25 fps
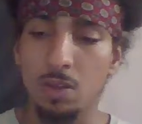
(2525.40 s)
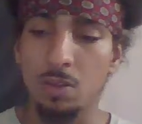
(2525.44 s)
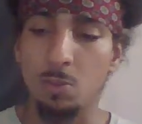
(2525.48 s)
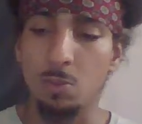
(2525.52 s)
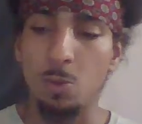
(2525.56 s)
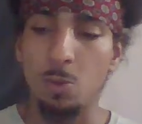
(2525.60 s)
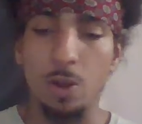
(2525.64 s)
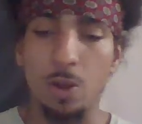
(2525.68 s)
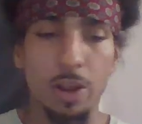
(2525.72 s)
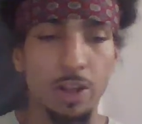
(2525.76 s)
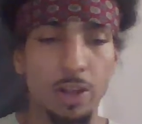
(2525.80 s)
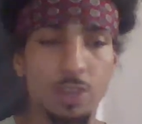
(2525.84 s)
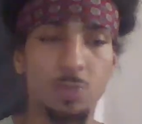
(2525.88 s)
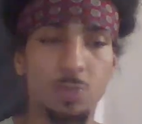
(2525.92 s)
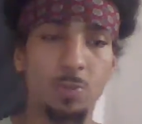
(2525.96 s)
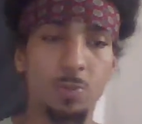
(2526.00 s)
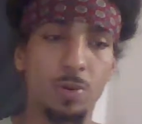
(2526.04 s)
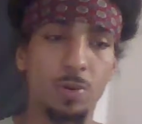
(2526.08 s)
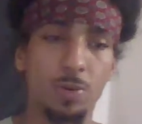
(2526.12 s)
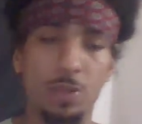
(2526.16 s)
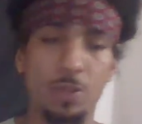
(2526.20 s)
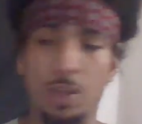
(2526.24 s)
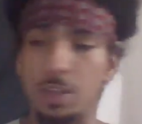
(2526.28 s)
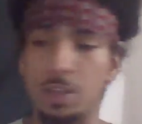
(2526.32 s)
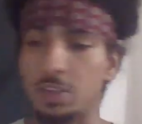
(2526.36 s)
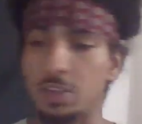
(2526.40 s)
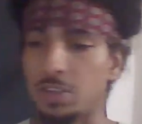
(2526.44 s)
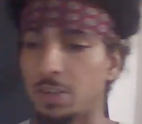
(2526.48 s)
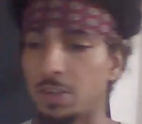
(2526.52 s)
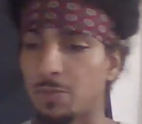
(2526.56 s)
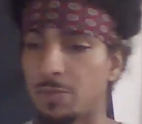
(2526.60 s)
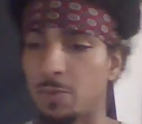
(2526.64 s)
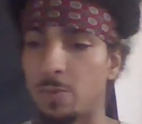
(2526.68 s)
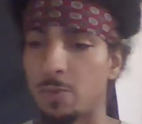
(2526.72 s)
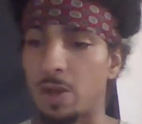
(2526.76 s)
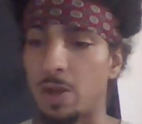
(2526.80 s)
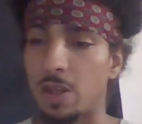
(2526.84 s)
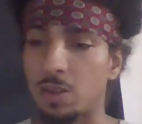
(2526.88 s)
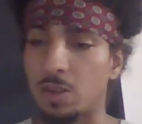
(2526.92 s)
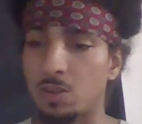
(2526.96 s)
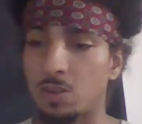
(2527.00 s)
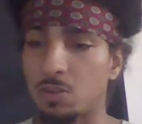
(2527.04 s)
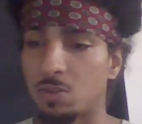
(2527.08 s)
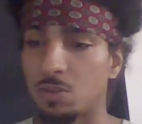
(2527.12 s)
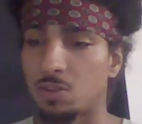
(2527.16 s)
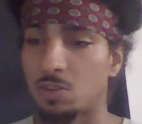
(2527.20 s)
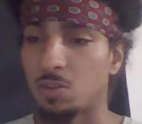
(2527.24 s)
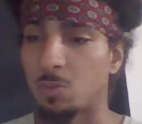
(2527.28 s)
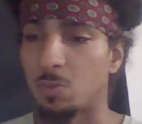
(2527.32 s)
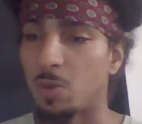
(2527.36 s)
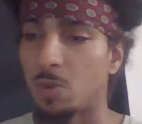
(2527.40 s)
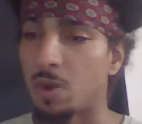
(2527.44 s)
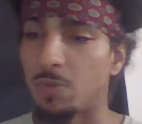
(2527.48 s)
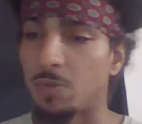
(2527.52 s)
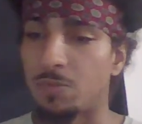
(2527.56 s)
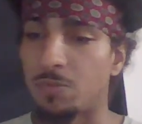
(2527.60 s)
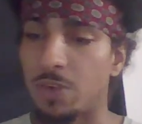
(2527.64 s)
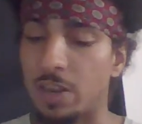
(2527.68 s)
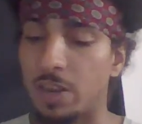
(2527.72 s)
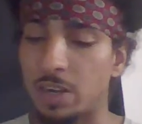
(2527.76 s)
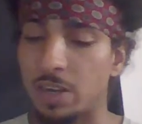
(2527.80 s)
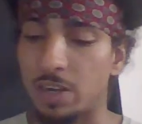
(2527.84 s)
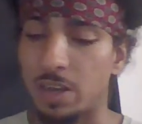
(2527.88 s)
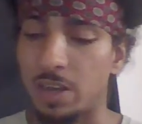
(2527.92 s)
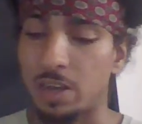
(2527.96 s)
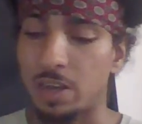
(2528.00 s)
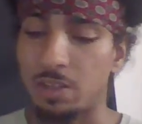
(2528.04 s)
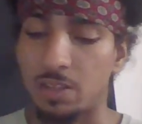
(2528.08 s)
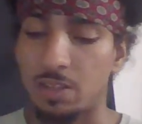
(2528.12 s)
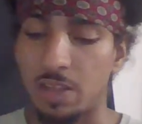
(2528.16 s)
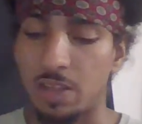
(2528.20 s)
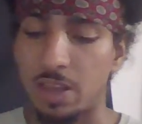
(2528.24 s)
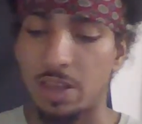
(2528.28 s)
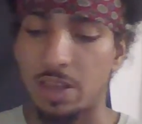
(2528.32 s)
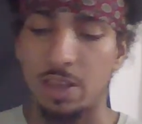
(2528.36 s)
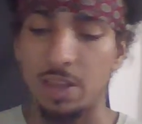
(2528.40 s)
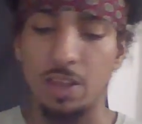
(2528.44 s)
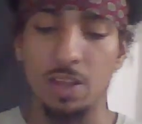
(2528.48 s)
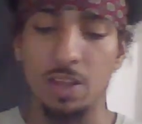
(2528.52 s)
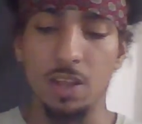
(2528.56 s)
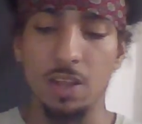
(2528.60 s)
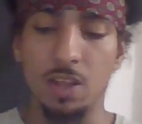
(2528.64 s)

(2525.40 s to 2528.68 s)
the more I explore with all these different molecules, the more I'm finding out that,